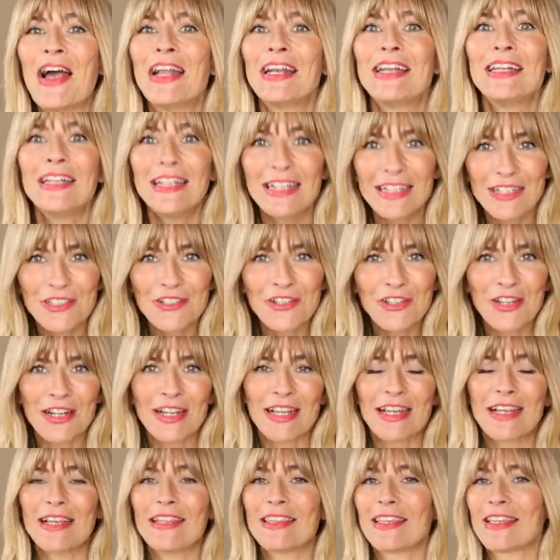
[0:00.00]

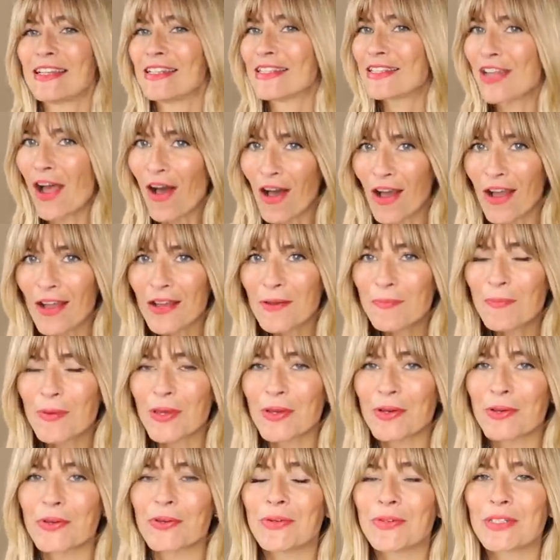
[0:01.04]
Literally the entire
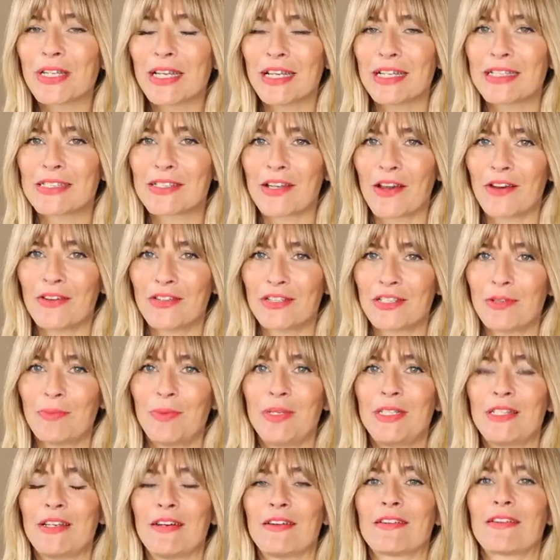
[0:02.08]
build is going to
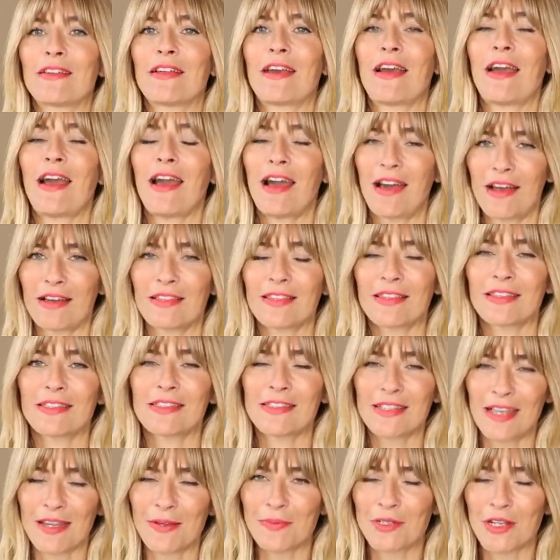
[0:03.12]
be done at the
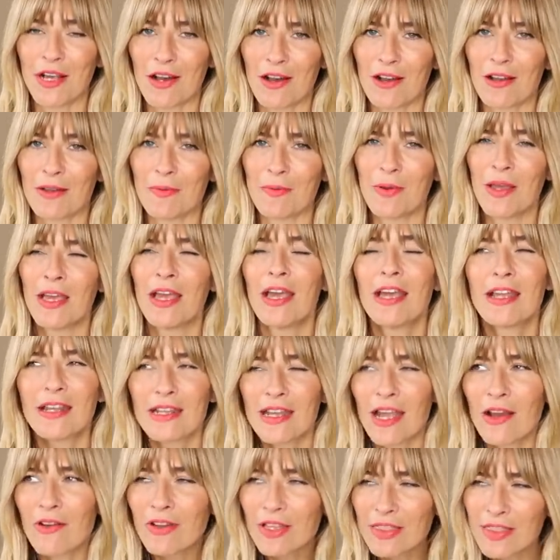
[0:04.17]
same time.
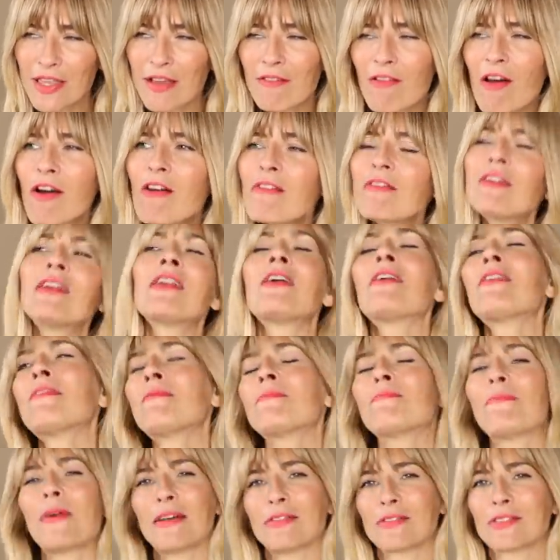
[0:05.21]
Now, there are
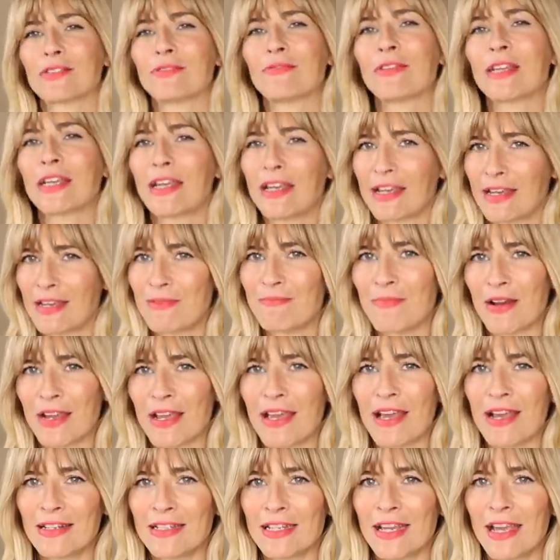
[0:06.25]
alarm bells ringing in my
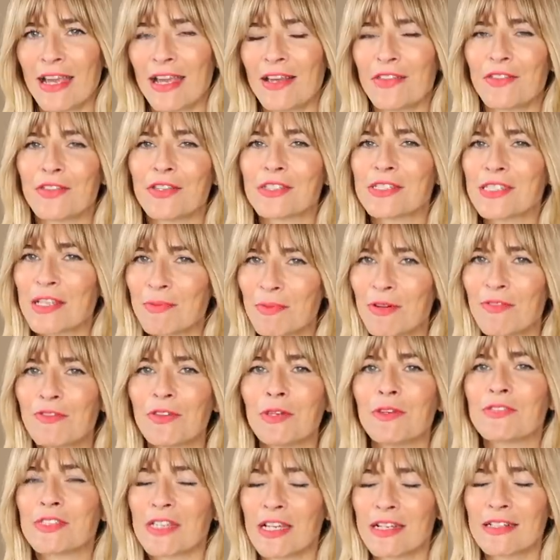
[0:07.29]
head here that some of you
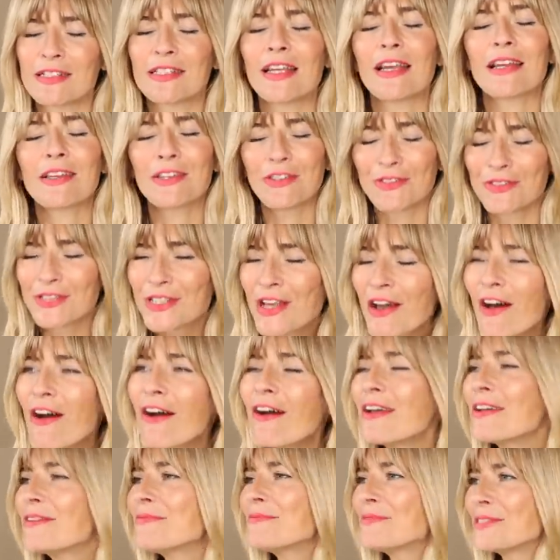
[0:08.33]
have said, take your
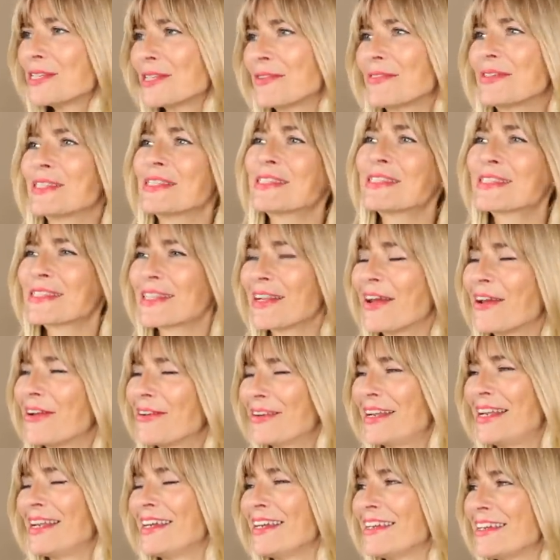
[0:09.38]
time, do it
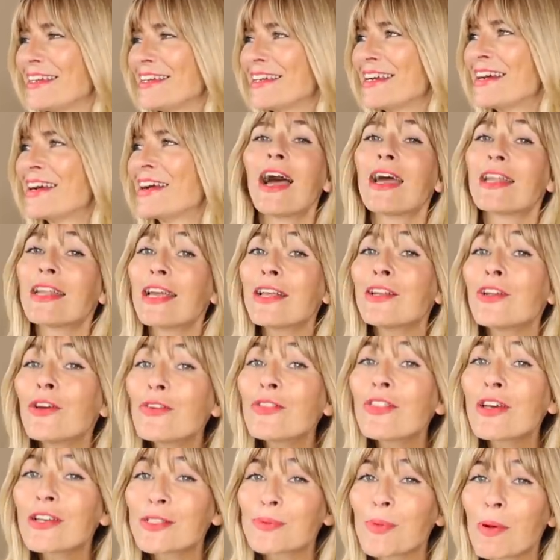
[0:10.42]
slowly. And I know
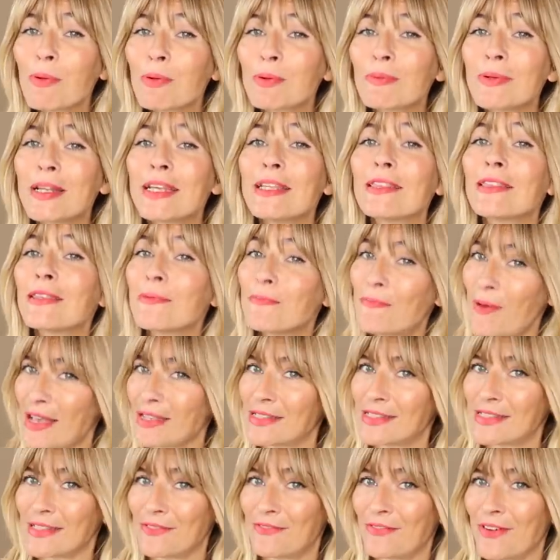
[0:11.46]
that's probably the
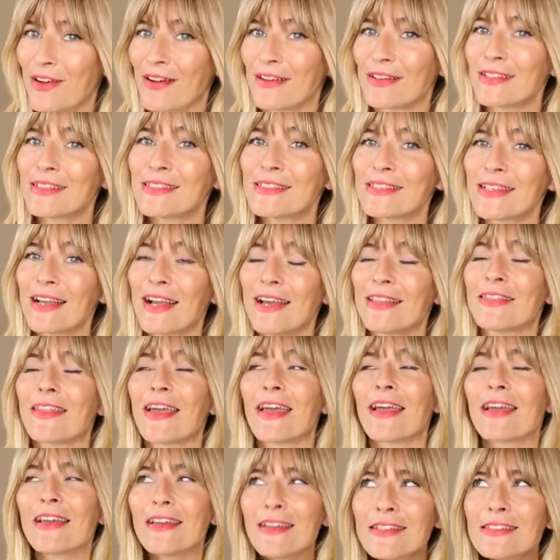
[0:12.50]
best advice, and
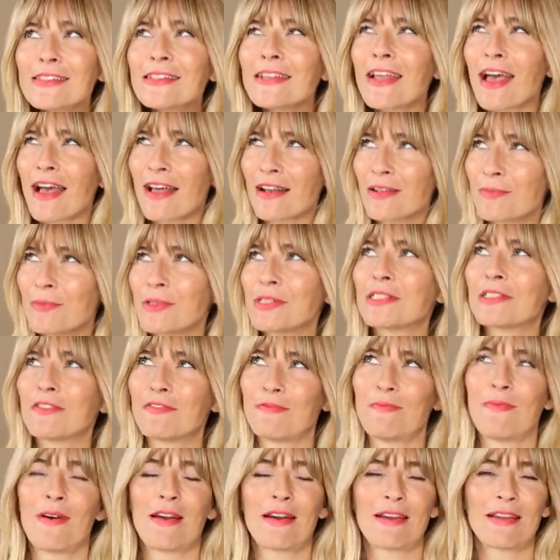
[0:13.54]
there is an element
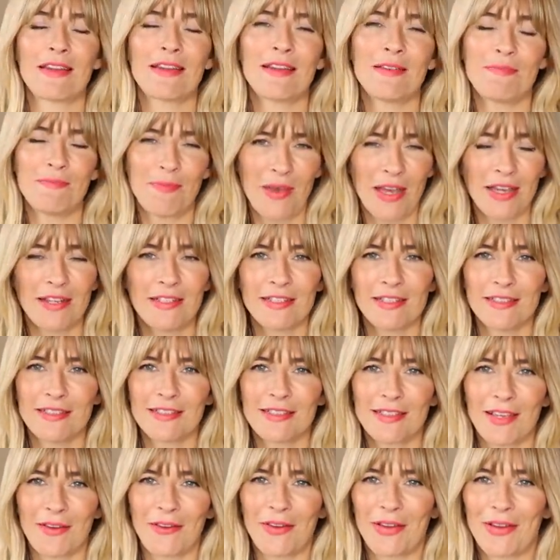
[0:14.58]
of my
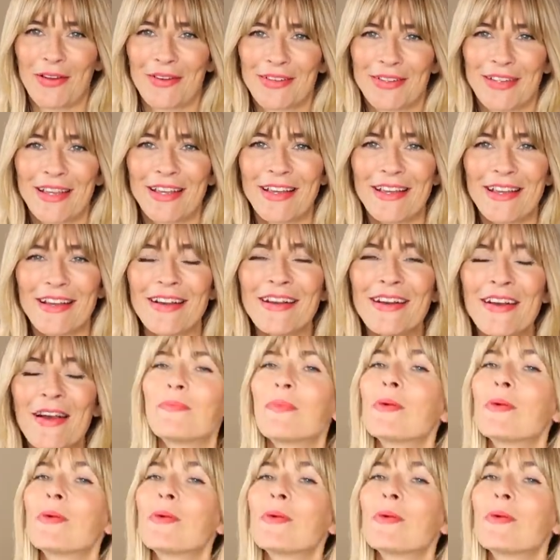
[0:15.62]
impatience going on here.